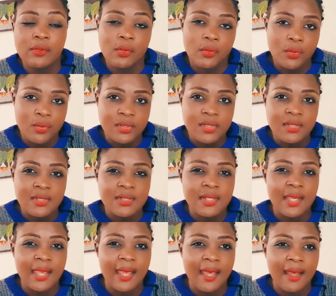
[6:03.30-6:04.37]
fluorosis,
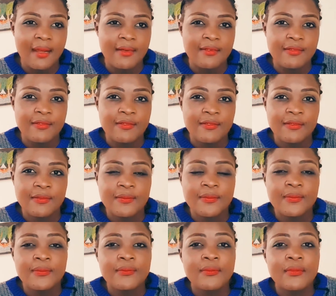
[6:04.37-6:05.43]
they have
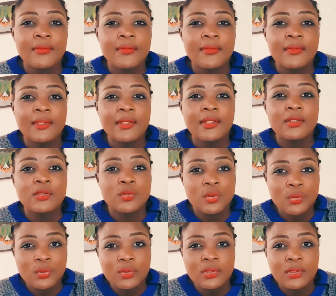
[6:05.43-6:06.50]

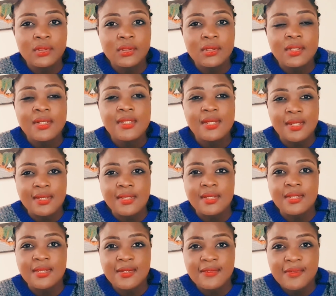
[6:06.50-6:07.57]
tooth
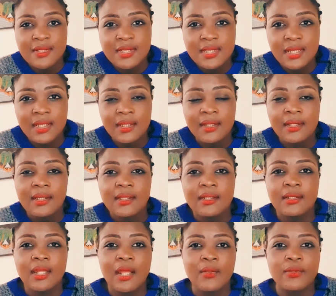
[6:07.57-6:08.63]
sensitivity.
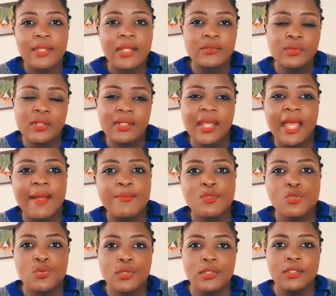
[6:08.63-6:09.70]
Now that one
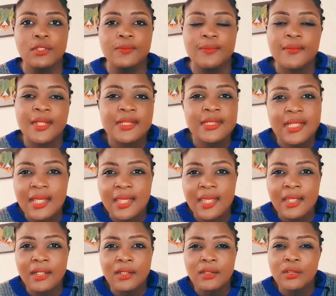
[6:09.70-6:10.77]
comes with
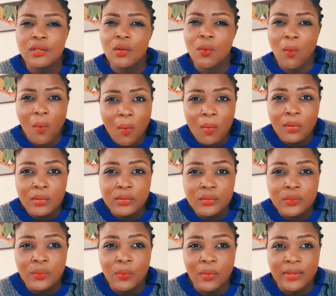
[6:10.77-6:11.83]
taking cold
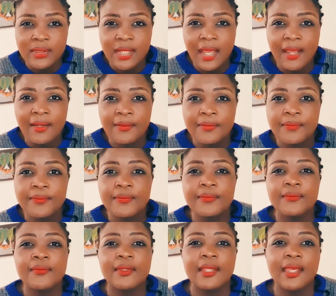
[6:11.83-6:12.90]
water
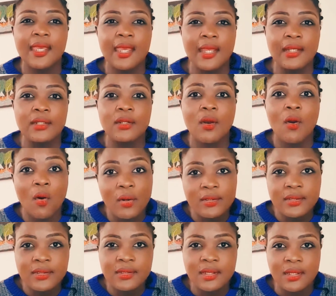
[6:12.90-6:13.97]
and
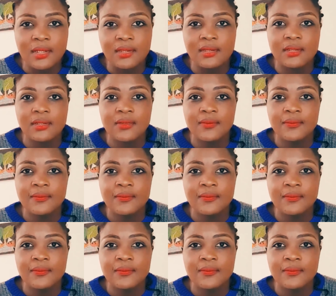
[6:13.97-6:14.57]
hot things.